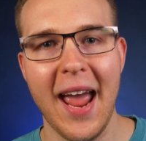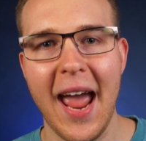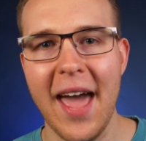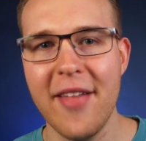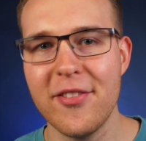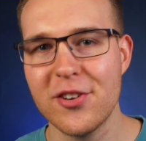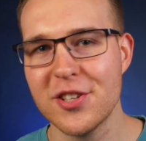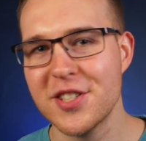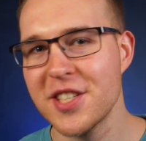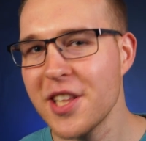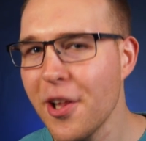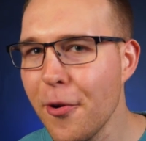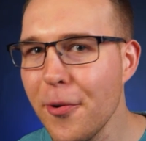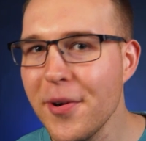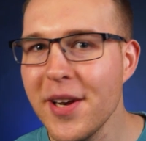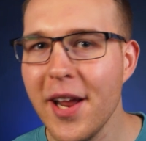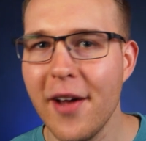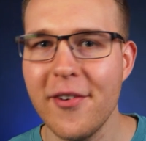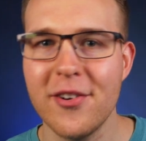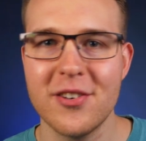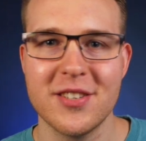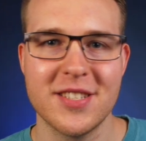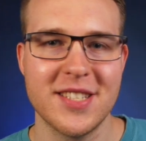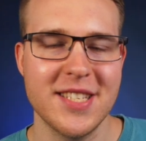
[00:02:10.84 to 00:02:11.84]
and they're slowing
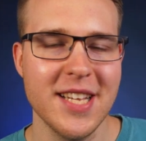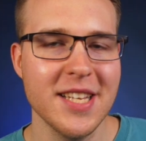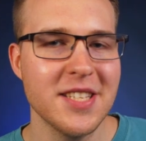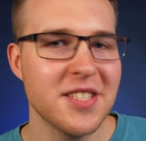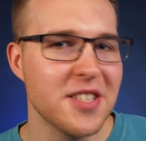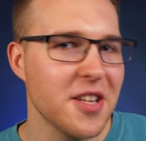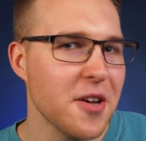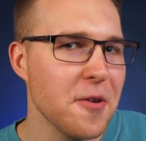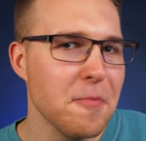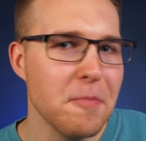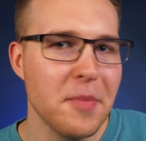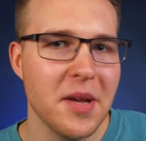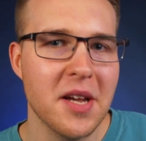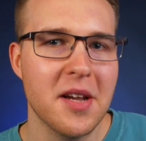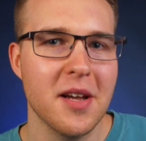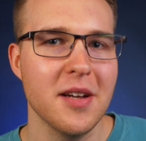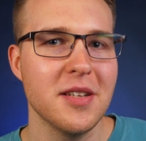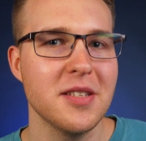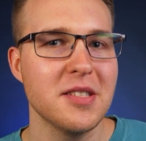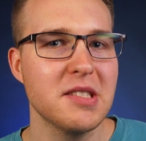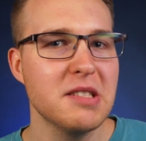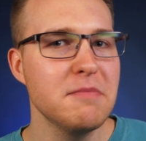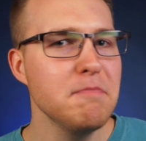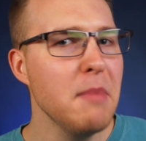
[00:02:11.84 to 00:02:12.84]
down your system
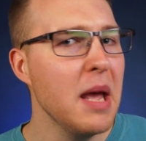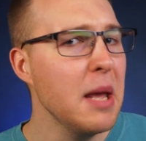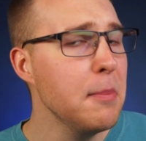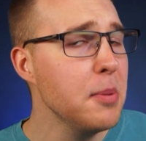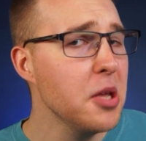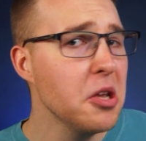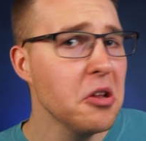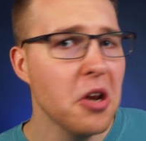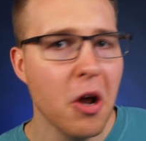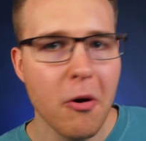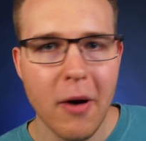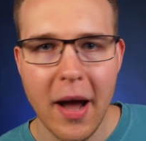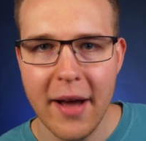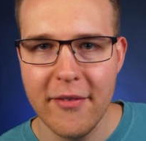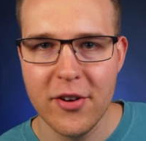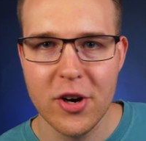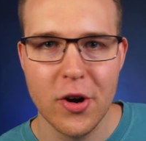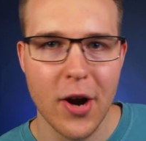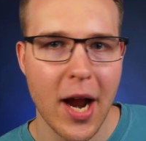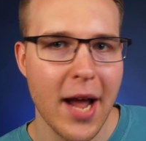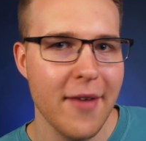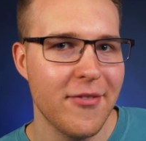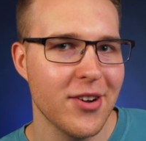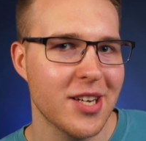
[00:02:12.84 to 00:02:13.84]
because maybe you don't have a
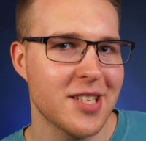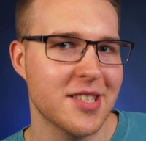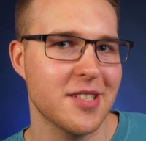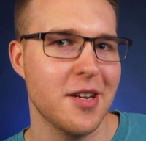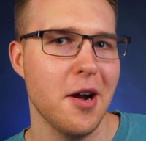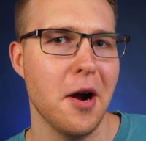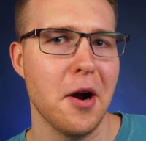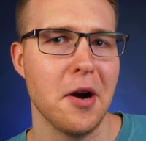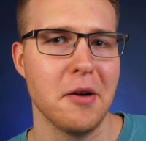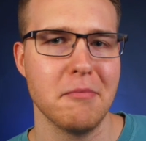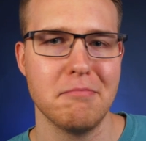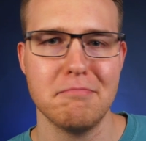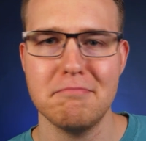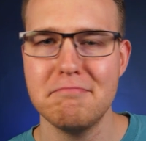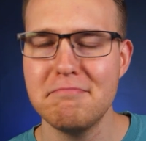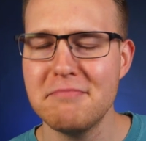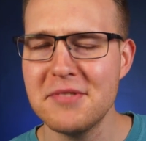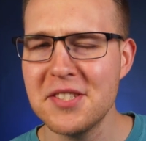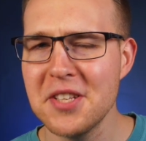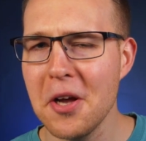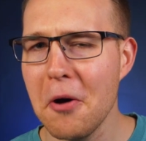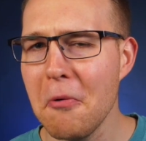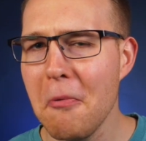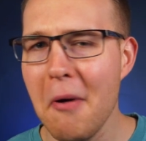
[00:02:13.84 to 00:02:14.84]
graphics card.
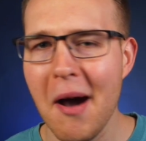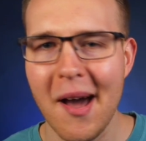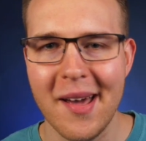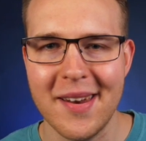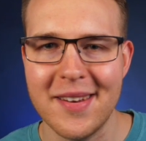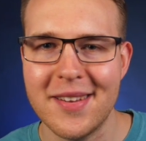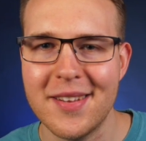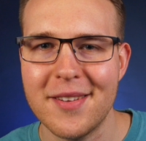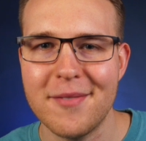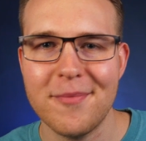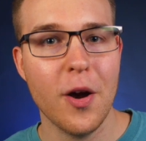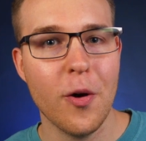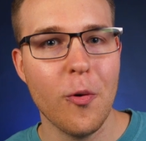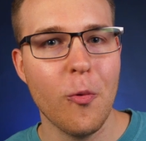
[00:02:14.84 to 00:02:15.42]
So what?